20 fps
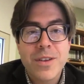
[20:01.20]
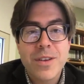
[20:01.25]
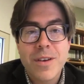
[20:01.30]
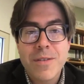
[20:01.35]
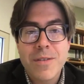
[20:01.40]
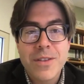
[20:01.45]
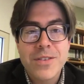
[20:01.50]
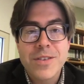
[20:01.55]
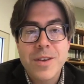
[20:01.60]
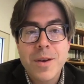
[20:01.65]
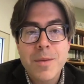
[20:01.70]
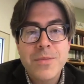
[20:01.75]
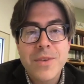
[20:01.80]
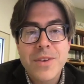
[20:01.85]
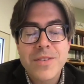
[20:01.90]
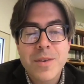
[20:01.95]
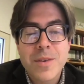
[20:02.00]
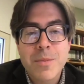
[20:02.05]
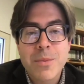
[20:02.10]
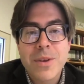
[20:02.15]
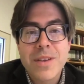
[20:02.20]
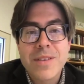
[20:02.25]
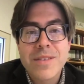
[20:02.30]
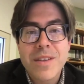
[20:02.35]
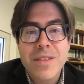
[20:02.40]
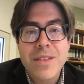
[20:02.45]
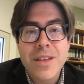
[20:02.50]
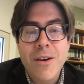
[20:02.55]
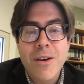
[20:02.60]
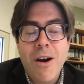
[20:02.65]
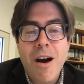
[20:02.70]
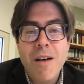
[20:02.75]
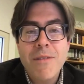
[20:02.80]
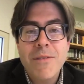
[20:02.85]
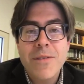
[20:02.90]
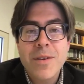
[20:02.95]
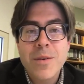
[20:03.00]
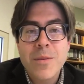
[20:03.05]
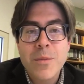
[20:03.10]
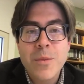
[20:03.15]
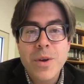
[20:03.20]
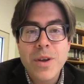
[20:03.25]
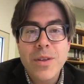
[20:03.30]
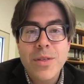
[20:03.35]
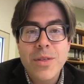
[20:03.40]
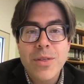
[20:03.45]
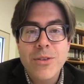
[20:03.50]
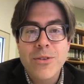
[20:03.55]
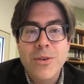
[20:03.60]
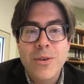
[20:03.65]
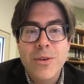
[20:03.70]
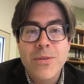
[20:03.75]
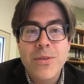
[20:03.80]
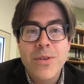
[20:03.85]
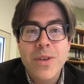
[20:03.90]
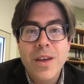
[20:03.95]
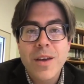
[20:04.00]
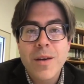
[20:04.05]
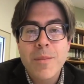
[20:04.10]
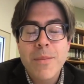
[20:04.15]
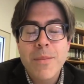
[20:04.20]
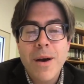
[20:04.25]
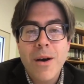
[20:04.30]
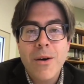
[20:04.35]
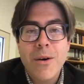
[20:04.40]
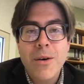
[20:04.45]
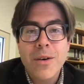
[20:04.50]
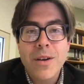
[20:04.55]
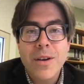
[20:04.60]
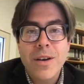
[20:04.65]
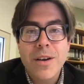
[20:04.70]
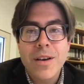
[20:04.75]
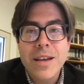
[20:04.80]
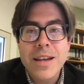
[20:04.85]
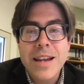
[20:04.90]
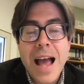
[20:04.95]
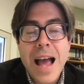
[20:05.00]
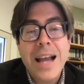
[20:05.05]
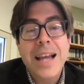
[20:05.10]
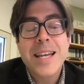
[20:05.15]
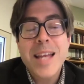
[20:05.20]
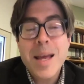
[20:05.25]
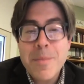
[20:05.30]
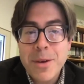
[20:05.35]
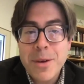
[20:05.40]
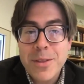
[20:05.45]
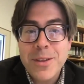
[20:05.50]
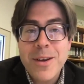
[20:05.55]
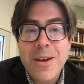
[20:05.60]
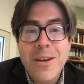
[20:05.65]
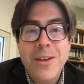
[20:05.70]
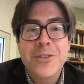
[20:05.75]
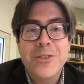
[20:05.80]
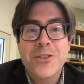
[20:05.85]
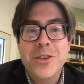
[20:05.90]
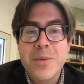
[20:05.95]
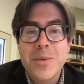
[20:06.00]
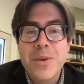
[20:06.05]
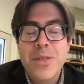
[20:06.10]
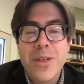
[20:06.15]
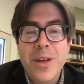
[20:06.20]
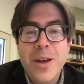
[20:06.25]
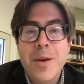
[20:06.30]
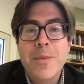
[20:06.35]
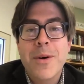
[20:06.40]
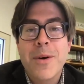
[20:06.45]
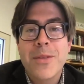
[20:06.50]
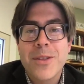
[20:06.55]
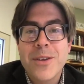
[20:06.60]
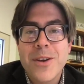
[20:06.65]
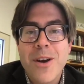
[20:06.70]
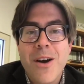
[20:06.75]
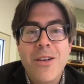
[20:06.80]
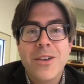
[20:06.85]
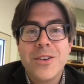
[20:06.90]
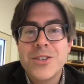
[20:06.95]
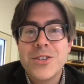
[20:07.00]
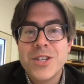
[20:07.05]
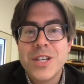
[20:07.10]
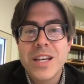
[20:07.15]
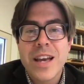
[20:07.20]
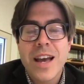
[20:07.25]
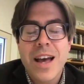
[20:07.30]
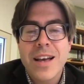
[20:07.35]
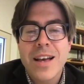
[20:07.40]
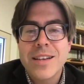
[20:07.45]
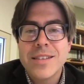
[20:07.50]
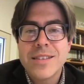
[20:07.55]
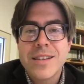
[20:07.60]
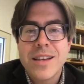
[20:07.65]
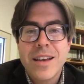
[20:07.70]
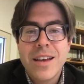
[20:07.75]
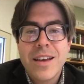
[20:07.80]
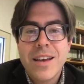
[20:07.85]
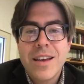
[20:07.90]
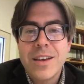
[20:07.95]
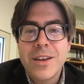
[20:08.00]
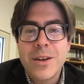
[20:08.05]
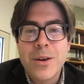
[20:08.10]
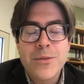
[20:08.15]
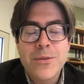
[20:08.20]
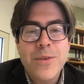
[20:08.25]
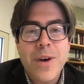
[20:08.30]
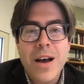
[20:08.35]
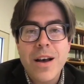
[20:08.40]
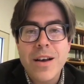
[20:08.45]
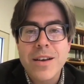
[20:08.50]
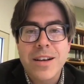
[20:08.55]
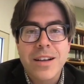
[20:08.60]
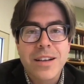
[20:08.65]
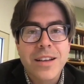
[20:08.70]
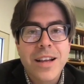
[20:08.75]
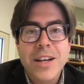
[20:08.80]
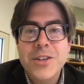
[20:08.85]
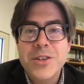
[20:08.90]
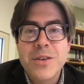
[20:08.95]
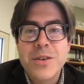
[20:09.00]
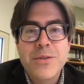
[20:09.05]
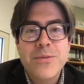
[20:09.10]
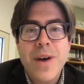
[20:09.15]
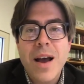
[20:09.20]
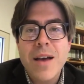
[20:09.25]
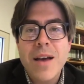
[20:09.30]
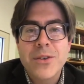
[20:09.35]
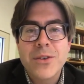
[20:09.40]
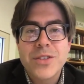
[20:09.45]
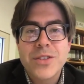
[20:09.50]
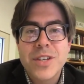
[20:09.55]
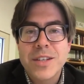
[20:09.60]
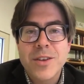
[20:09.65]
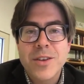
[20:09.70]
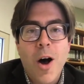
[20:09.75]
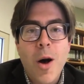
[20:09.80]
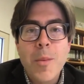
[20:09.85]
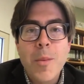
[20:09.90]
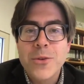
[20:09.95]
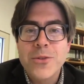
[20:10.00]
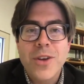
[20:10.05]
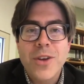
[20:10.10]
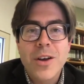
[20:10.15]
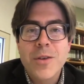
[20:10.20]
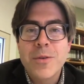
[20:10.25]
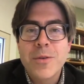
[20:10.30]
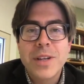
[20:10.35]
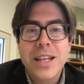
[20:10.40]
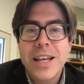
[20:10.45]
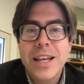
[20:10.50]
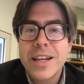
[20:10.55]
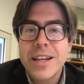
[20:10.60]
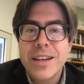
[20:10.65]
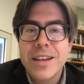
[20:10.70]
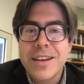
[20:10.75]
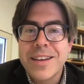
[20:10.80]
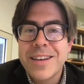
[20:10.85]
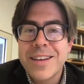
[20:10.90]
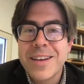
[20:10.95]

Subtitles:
subdisciplines. I think often we sort of think about in academic theology, we think about theology as, you know, a collection of five or six almost unrelated